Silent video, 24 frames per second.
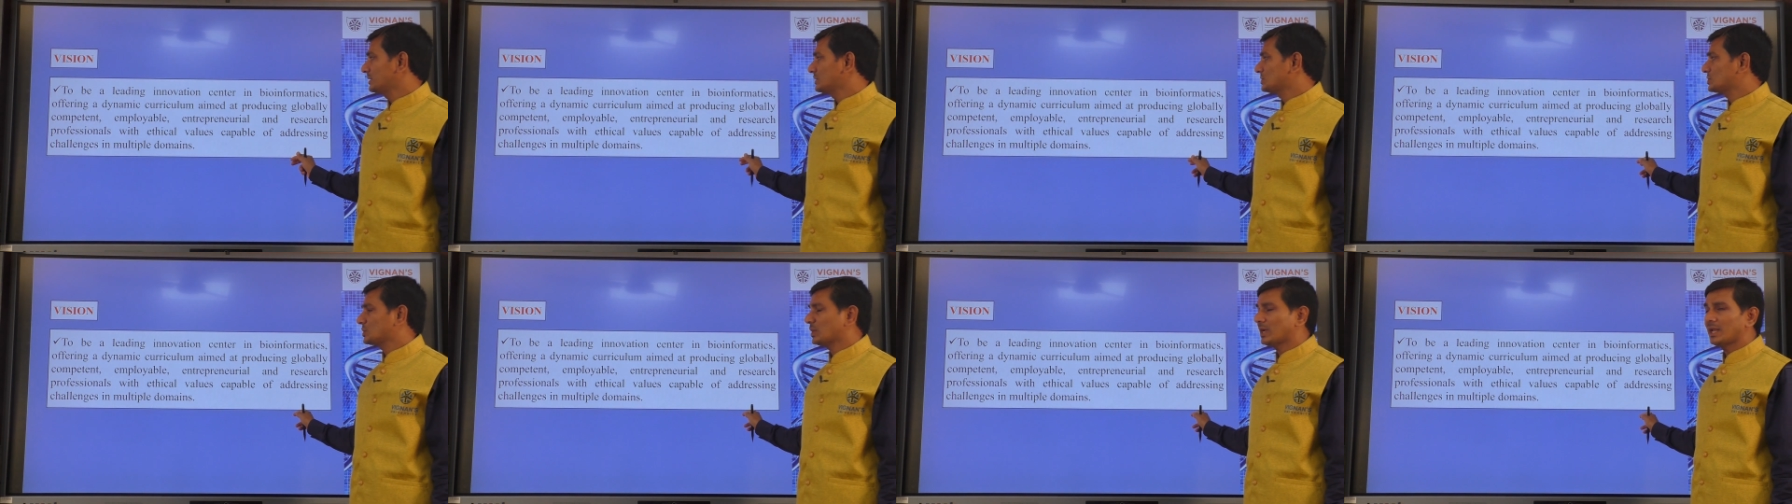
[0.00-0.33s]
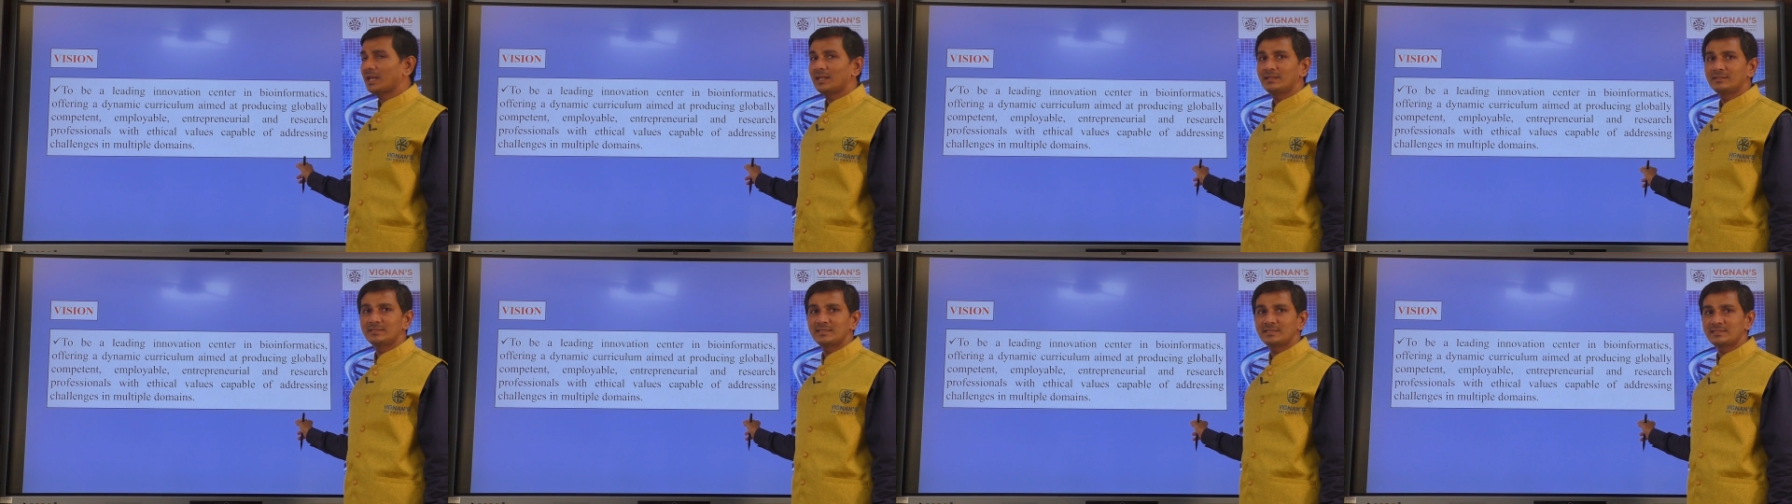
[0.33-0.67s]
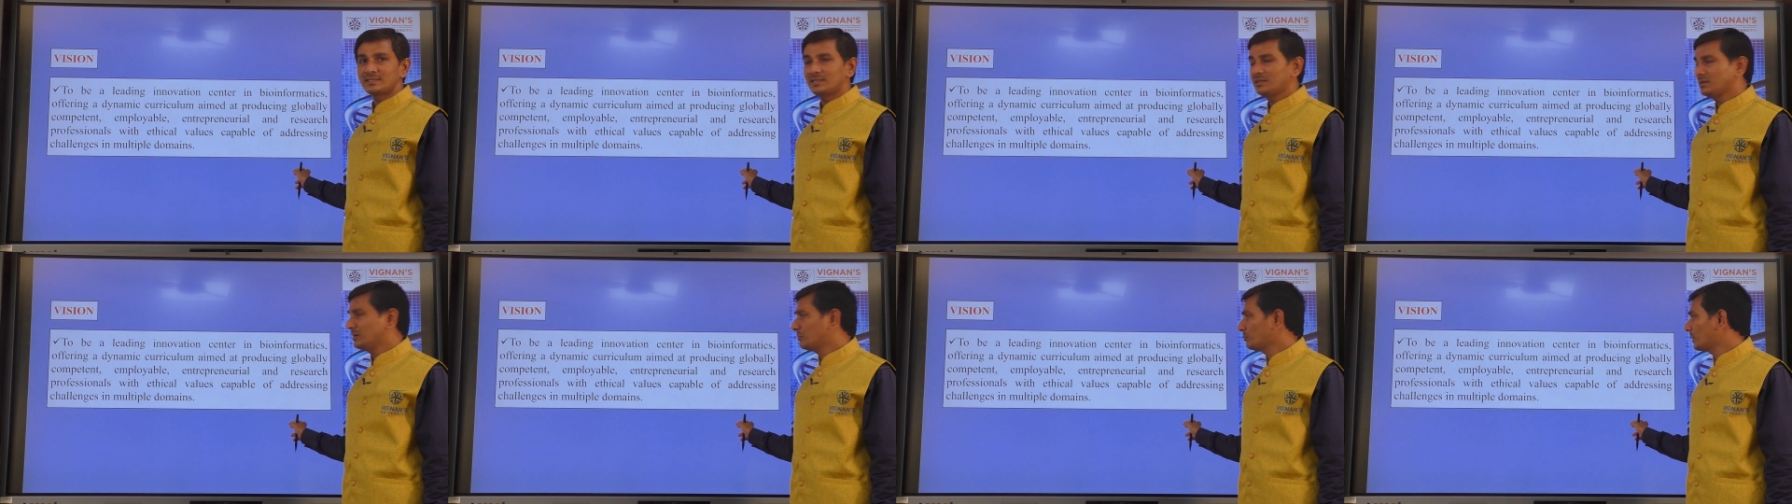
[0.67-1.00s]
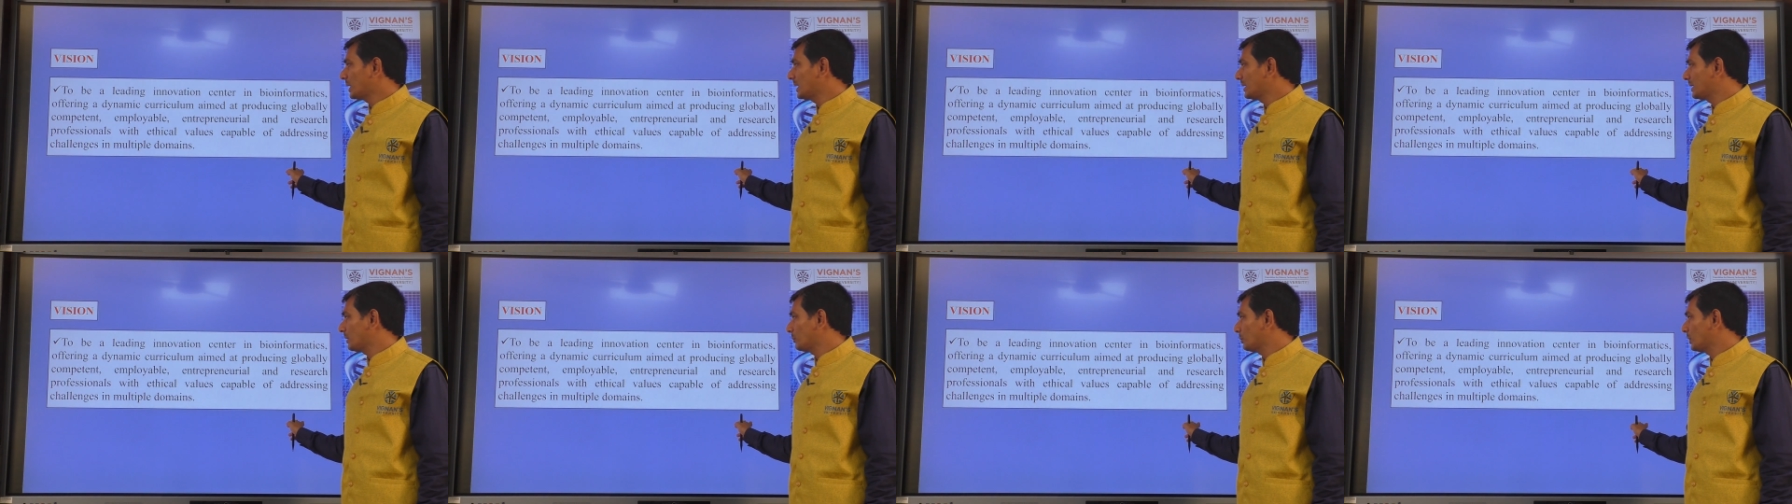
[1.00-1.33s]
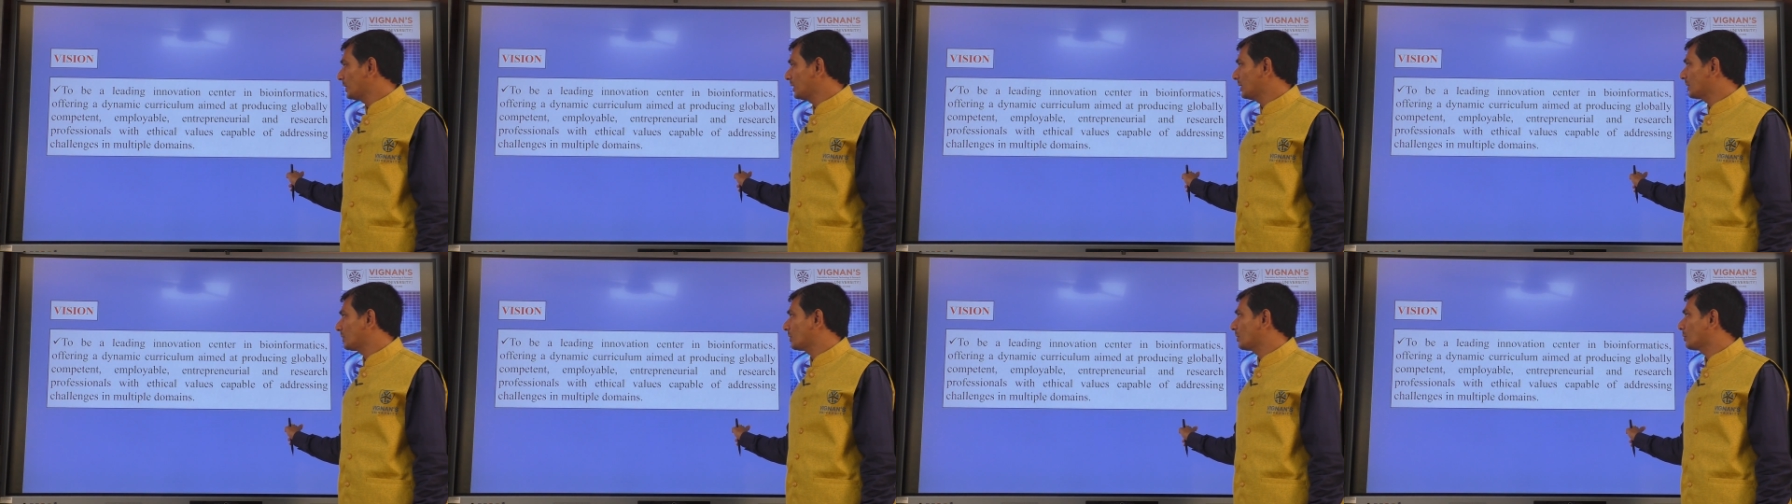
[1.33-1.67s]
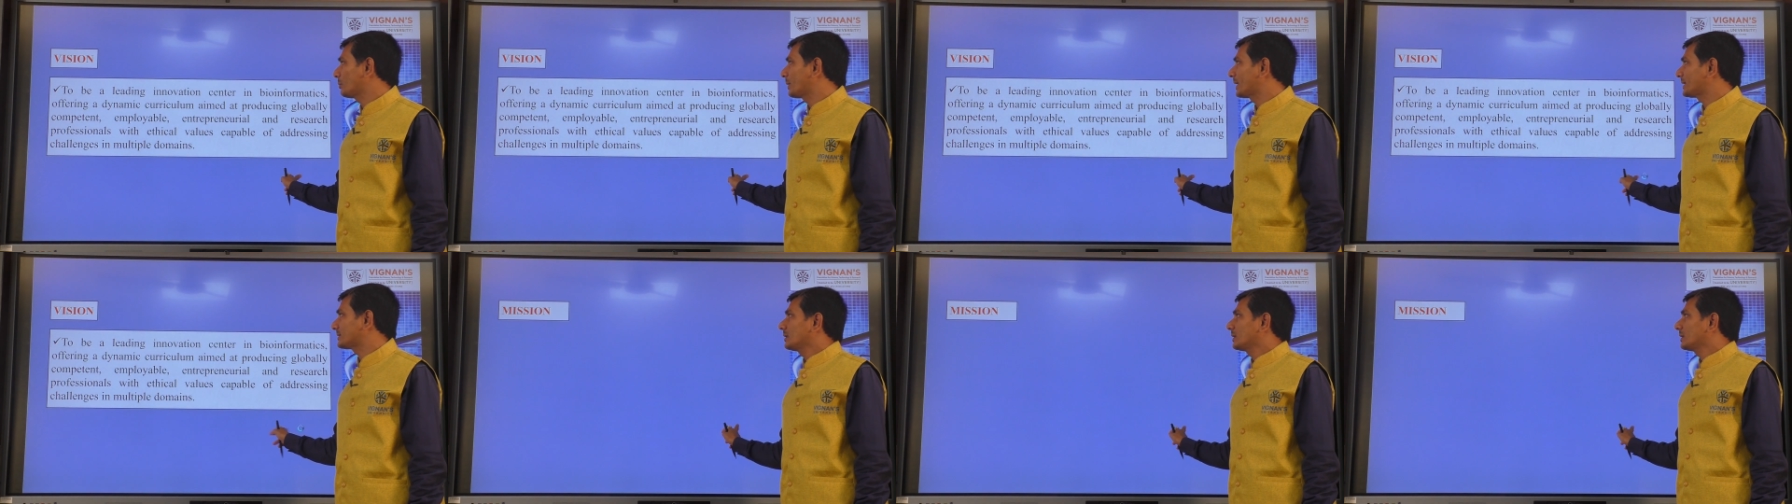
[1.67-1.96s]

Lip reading: challenges in multiple domains.